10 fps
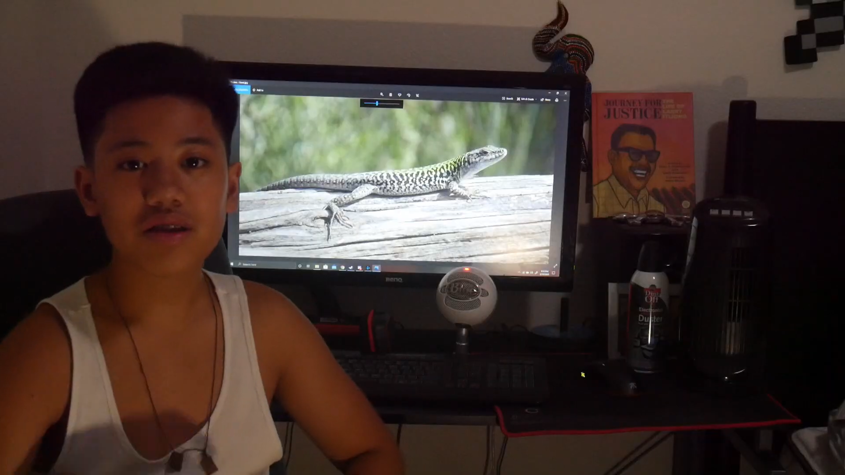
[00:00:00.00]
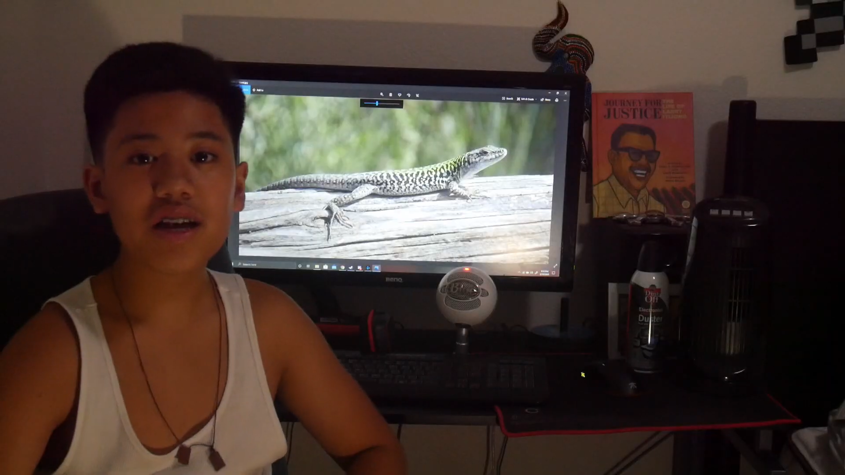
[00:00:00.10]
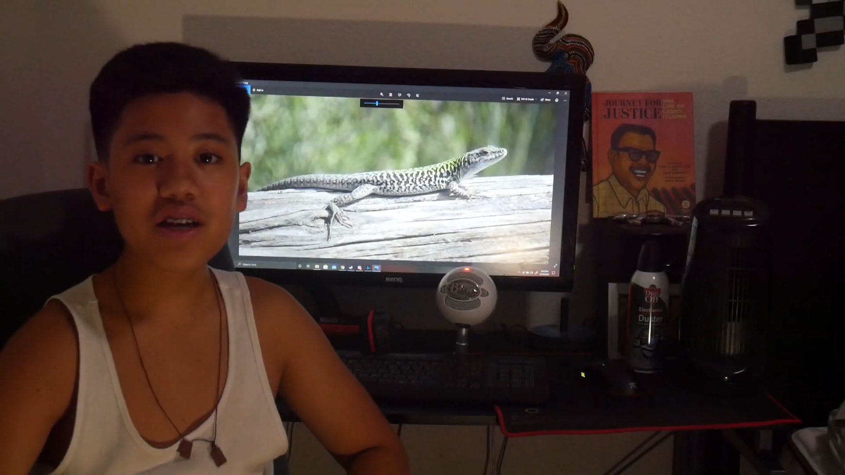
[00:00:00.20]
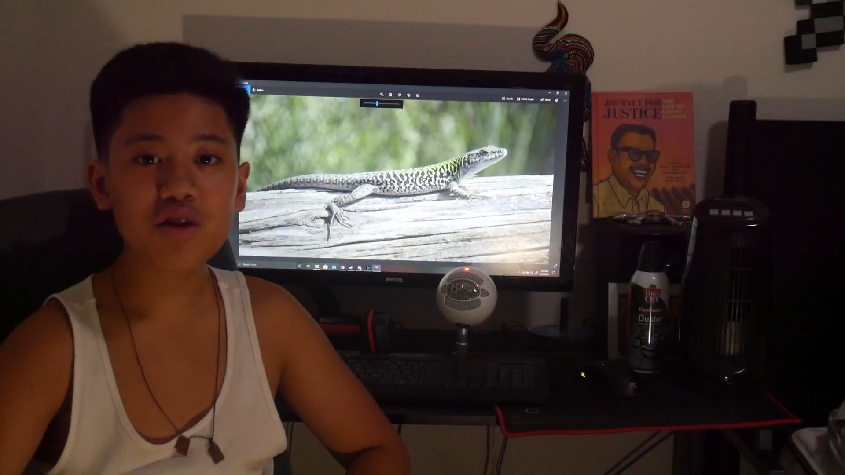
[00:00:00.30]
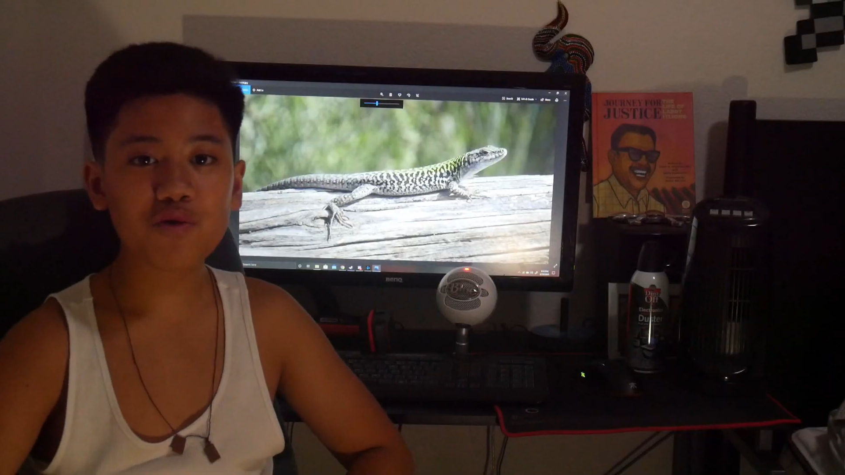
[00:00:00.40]

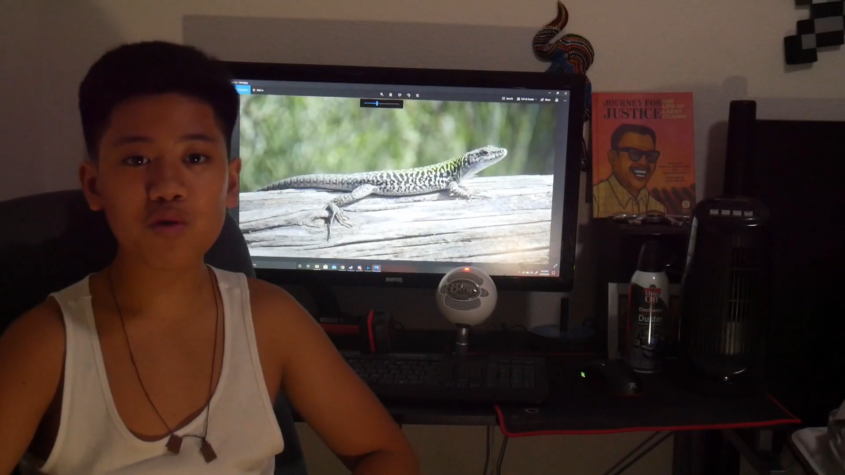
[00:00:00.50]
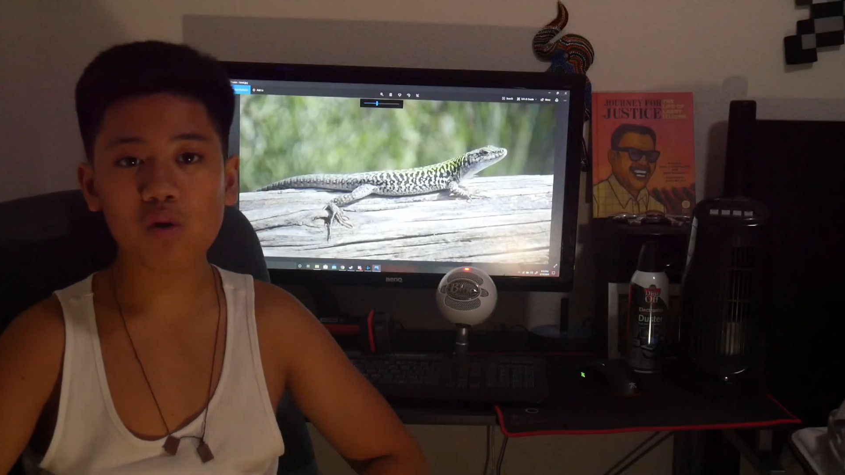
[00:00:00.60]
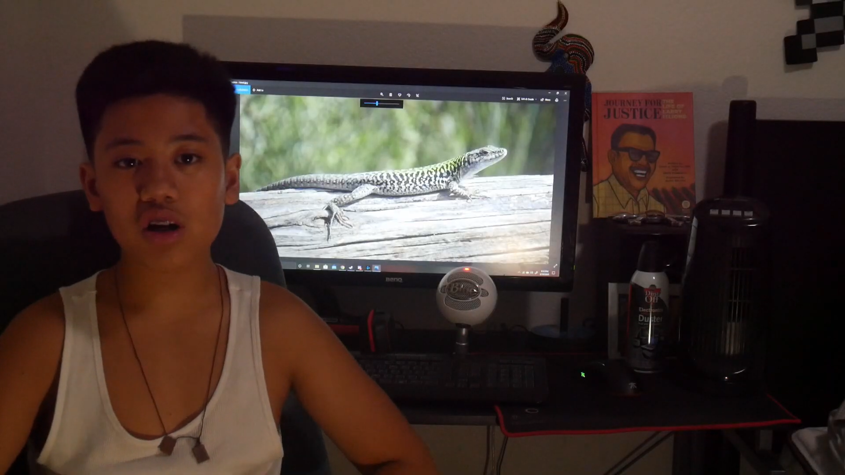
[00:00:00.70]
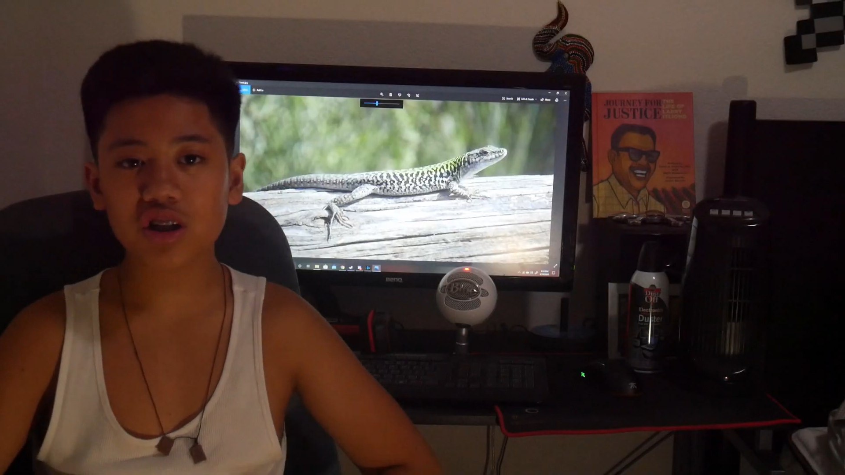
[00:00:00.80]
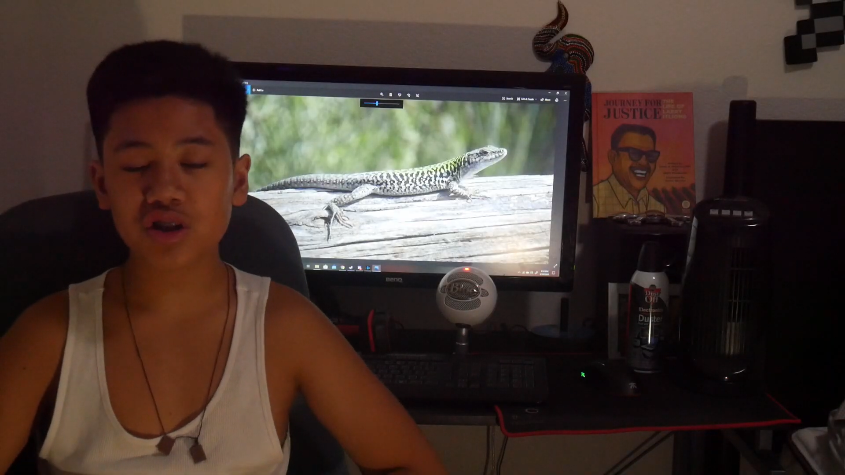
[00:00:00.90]
Thank you for
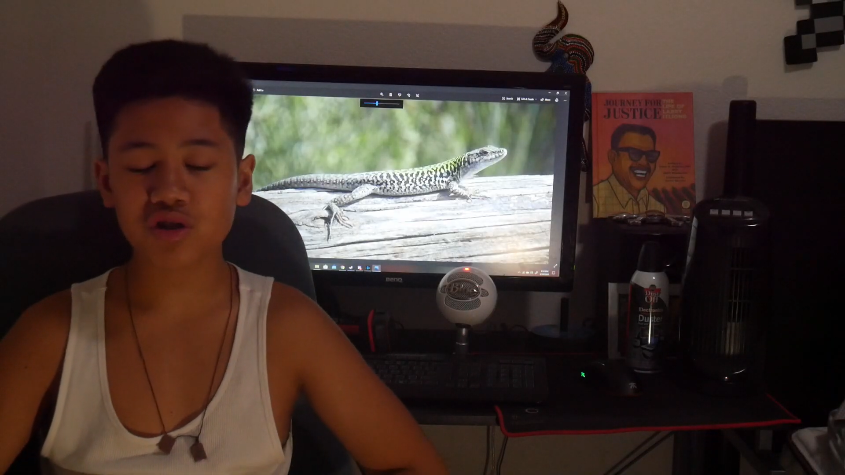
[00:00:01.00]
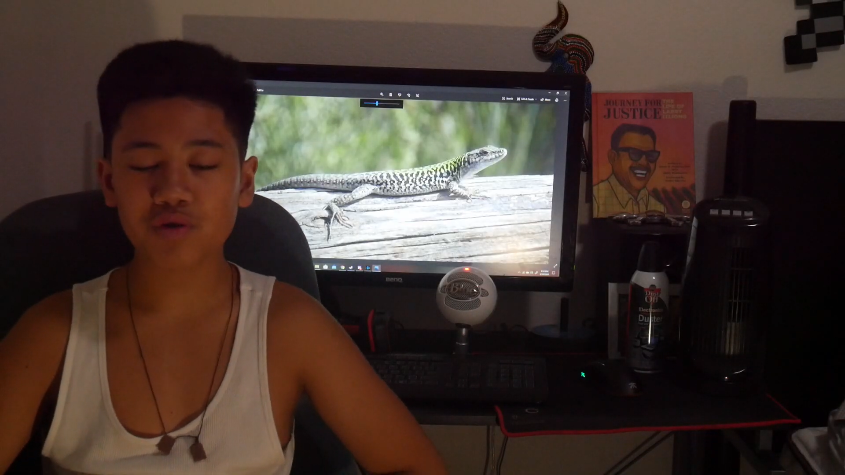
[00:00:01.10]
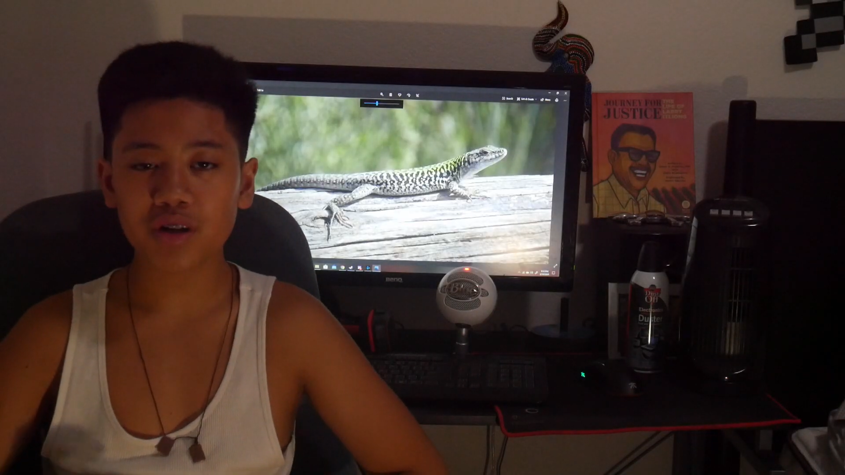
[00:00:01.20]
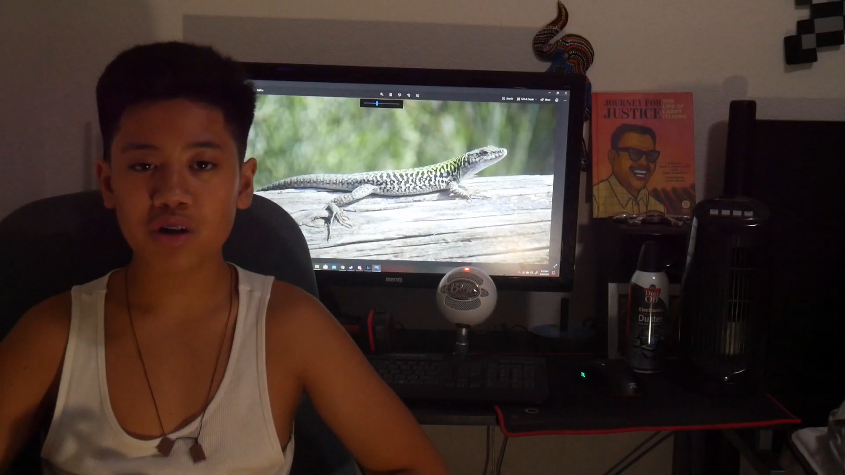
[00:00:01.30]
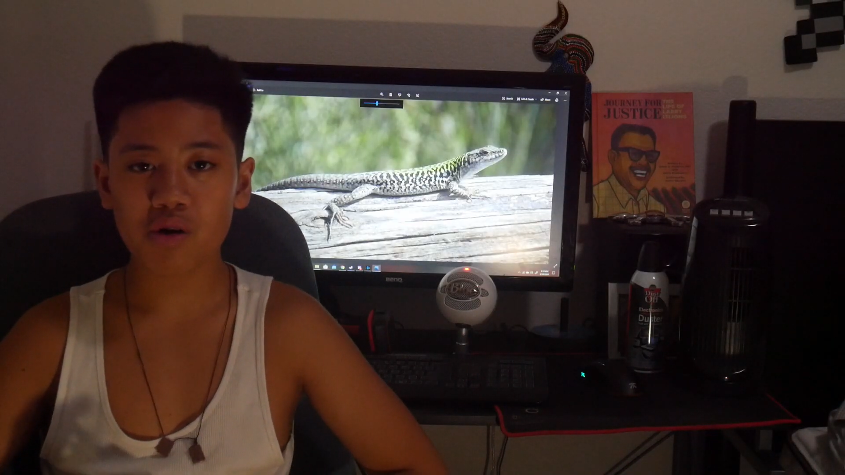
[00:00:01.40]
watching this
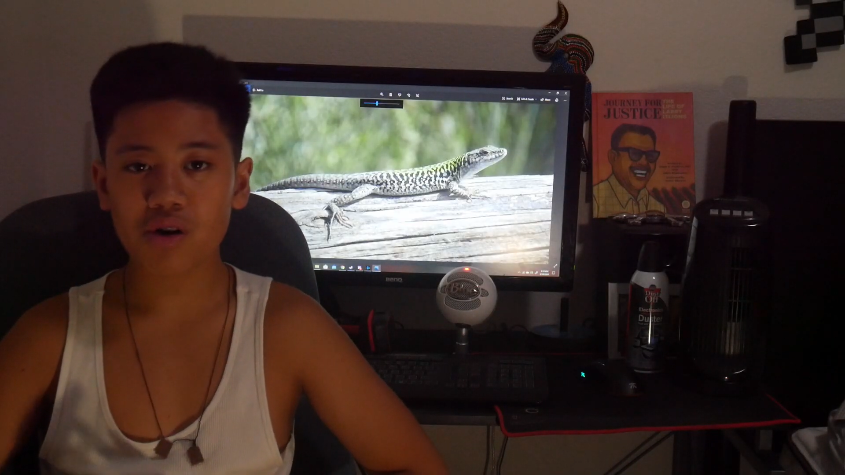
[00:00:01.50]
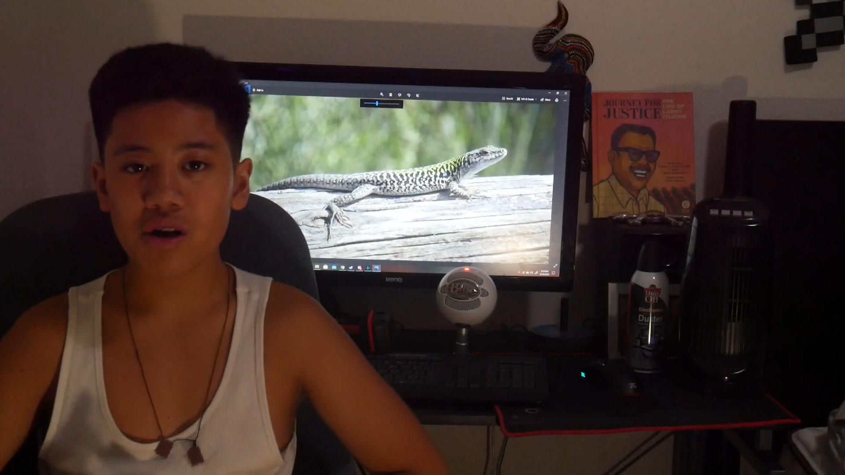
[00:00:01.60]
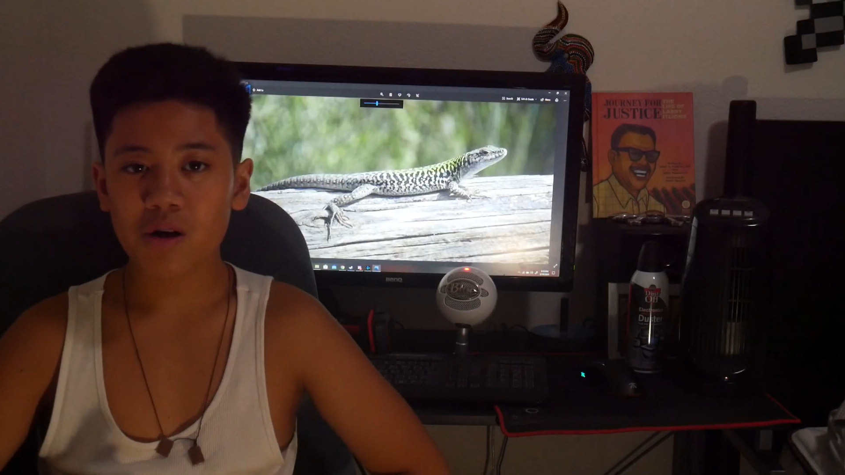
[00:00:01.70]
video.